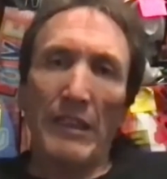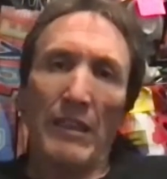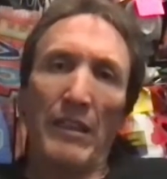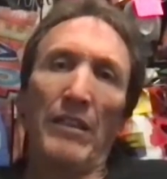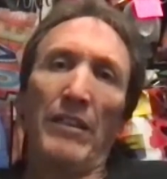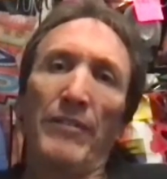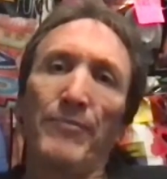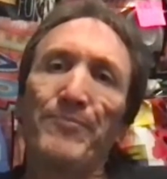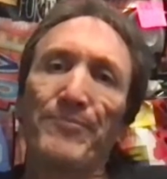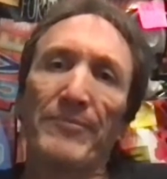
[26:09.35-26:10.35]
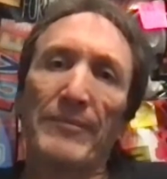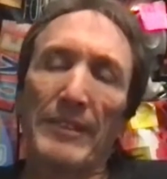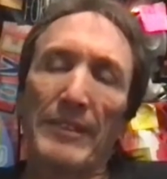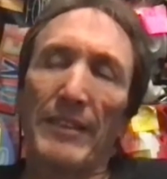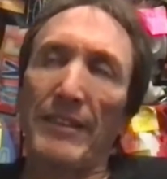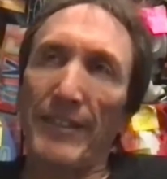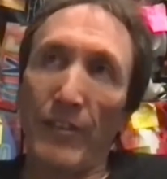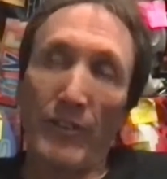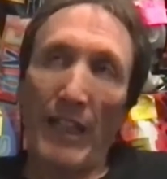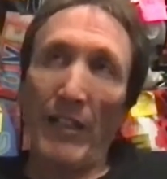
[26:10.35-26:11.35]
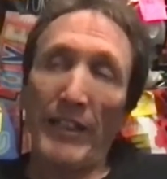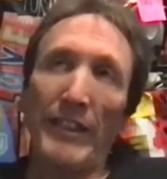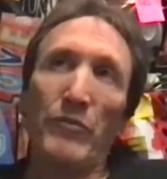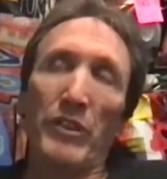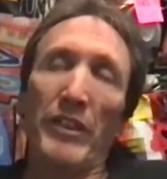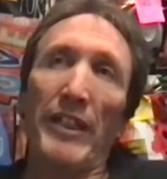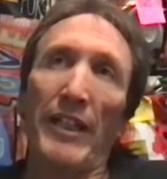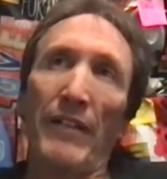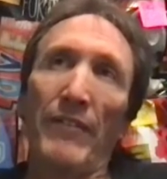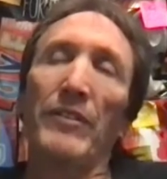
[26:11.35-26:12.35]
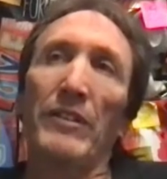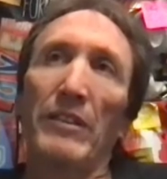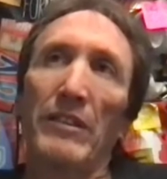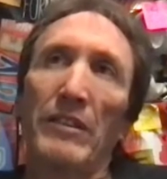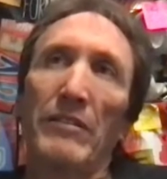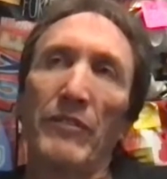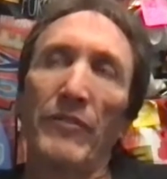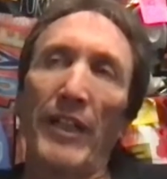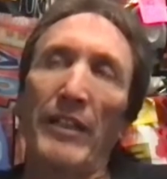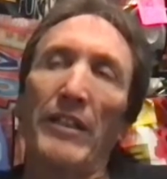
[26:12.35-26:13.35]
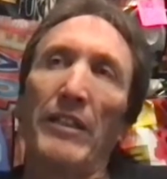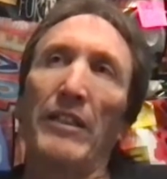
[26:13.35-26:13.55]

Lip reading: You know, now I think we've had